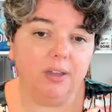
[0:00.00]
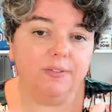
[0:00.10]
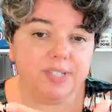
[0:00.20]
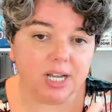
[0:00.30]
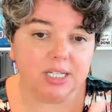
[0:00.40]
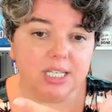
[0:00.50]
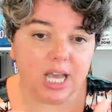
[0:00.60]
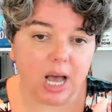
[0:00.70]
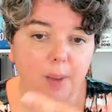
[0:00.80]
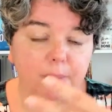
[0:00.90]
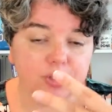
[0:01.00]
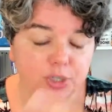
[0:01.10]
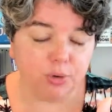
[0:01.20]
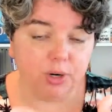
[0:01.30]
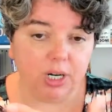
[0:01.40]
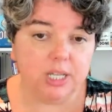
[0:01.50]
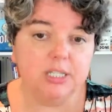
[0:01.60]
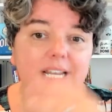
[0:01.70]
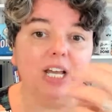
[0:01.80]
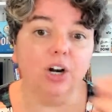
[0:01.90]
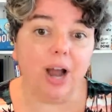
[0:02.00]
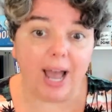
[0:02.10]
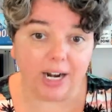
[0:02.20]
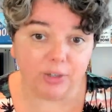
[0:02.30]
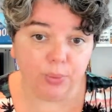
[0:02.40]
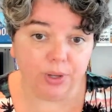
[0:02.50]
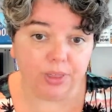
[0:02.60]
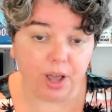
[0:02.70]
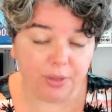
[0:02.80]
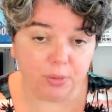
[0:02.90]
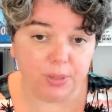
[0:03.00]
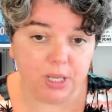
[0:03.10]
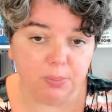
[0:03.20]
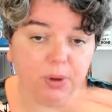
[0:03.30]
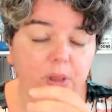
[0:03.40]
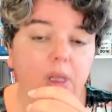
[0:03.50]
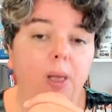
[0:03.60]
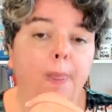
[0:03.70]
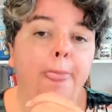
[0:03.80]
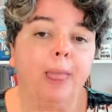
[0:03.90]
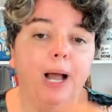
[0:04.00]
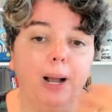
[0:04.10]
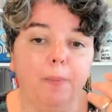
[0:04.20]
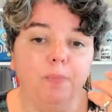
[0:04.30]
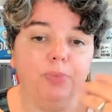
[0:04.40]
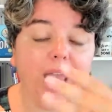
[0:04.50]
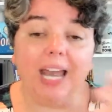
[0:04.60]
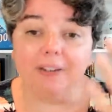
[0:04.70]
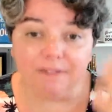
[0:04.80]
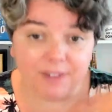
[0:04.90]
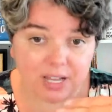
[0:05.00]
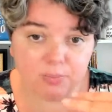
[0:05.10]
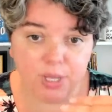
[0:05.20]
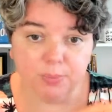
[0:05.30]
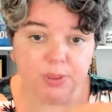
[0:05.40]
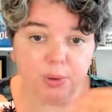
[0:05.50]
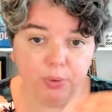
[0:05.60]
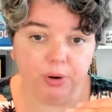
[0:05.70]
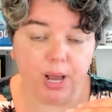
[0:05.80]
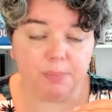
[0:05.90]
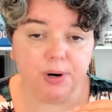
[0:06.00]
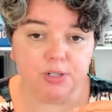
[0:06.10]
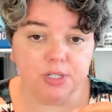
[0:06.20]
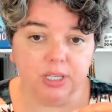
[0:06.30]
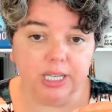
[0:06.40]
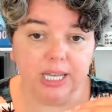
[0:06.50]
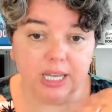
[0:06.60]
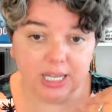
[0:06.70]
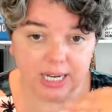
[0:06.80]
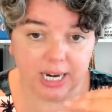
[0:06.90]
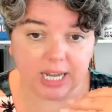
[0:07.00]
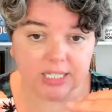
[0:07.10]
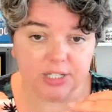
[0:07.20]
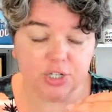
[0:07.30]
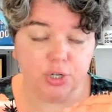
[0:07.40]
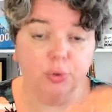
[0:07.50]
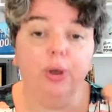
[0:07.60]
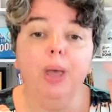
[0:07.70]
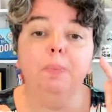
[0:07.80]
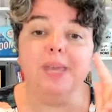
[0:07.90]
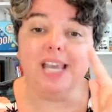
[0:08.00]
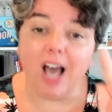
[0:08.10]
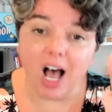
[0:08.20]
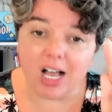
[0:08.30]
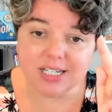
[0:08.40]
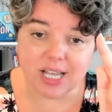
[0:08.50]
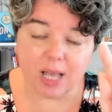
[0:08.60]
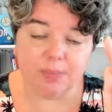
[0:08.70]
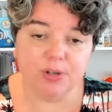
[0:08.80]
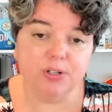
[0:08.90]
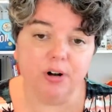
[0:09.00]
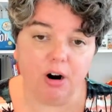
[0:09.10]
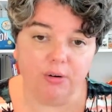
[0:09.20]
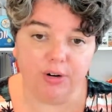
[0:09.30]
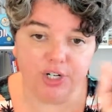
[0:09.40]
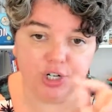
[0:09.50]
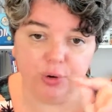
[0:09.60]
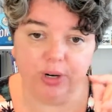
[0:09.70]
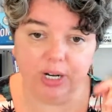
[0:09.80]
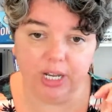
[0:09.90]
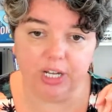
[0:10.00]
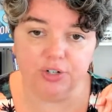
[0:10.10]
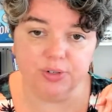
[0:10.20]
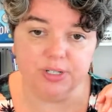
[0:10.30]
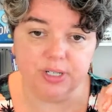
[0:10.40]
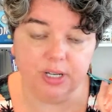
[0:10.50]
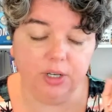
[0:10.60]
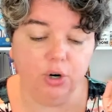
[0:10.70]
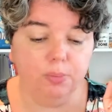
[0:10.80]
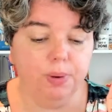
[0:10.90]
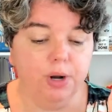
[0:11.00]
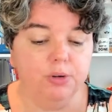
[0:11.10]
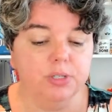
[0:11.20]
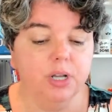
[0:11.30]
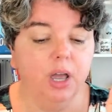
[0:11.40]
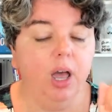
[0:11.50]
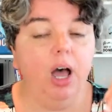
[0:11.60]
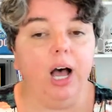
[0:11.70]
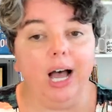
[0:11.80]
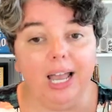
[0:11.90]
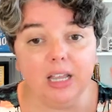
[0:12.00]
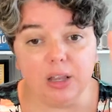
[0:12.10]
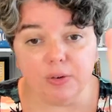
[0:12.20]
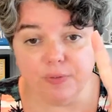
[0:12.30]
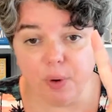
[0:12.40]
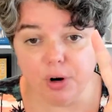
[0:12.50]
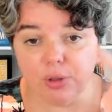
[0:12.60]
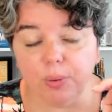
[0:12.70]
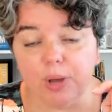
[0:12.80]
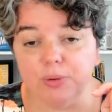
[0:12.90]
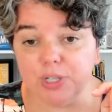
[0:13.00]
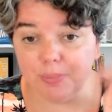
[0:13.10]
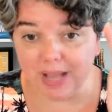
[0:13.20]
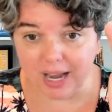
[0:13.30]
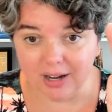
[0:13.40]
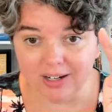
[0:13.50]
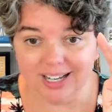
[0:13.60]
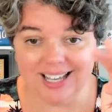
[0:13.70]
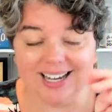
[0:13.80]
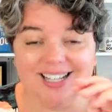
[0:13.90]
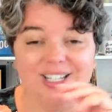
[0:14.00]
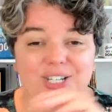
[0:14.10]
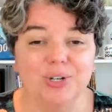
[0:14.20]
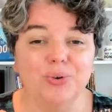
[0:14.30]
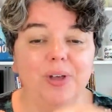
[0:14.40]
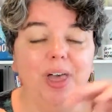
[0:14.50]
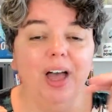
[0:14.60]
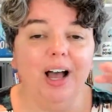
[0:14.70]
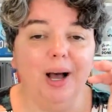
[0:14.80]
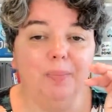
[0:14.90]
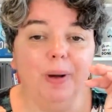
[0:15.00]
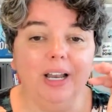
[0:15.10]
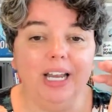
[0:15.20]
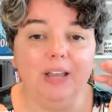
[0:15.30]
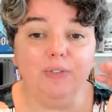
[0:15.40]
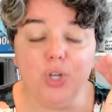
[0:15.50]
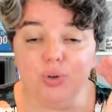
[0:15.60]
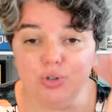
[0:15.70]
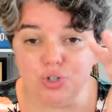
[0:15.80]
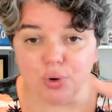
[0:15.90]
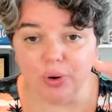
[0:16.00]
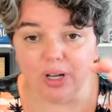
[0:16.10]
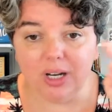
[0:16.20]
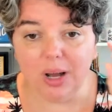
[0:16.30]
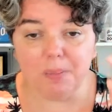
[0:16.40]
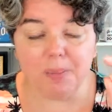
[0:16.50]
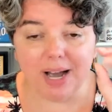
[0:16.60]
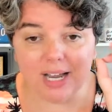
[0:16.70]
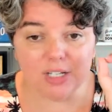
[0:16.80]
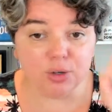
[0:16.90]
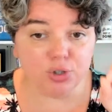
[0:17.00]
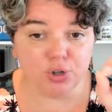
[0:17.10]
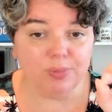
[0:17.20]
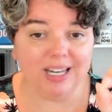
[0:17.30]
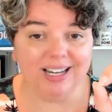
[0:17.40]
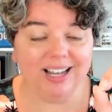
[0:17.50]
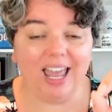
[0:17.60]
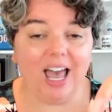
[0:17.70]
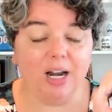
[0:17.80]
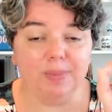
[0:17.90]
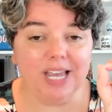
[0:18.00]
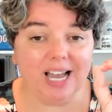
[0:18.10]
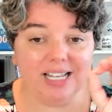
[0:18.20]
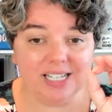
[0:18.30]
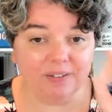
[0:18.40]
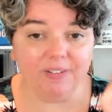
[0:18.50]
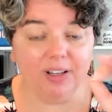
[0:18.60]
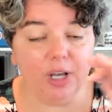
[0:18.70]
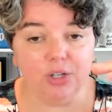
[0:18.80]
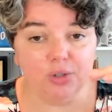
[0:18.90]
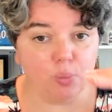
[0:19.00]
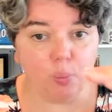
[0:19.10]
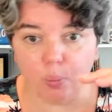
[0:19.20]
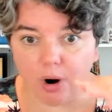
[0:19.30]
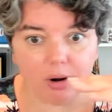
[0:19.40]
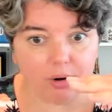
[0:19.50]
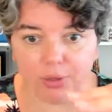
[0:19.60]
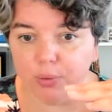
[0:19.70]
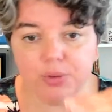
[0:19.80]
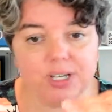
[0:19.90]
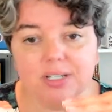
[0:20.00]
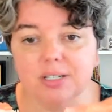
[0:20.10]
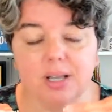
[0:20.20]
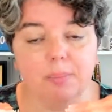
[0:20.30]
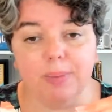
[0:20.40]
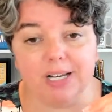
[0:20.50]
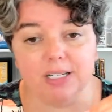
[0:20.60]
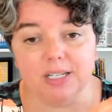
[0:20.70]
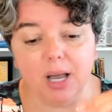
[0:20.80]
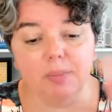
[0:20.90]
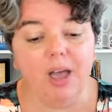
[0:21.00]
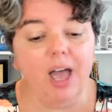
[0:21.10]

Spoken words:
gives us the opportunity to interact with other people and invite people that we are not personally connected to, because that person already showed an interest in your post. And then the fourth way, which I'm not going to get into, but if you join my social media academy, I definitely walk through this step by step,